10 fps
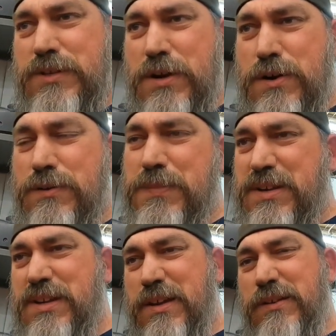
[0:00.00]
turn
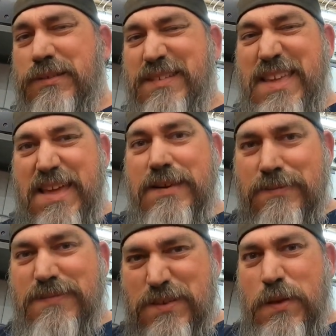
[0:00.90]
because I couldn't get
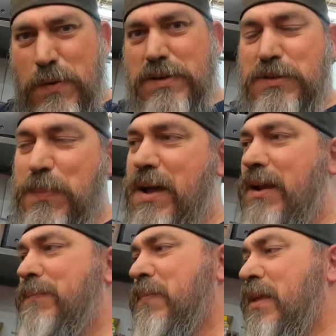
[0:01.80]
to the one
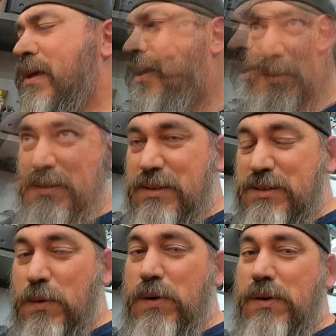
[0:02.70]
spot.
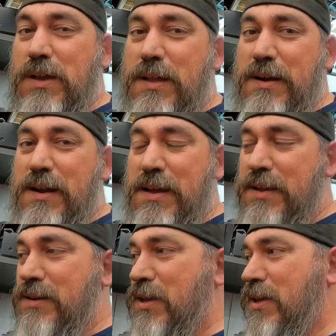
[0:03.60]
So we're gonna call it a
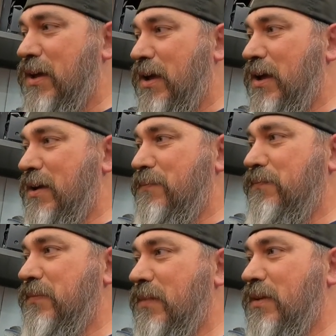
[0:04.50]
night.
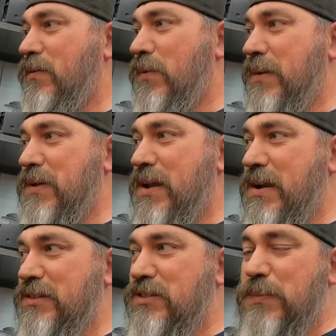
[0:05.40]
Um, we've been
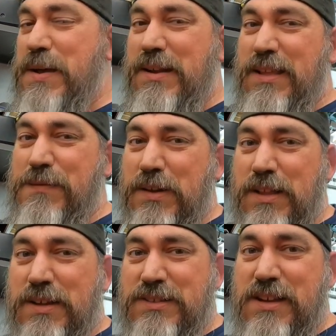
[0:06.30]
at it since about eleven
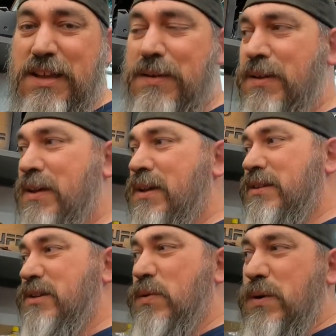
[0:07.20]
o'clock today.
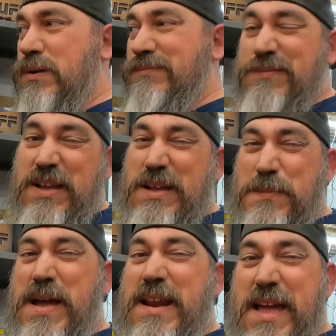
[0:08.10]
So we're at
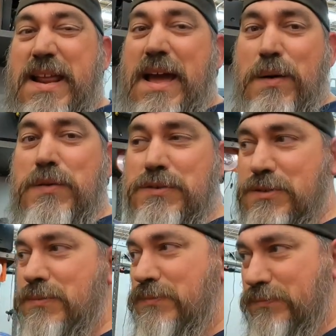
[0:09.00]
about eight hours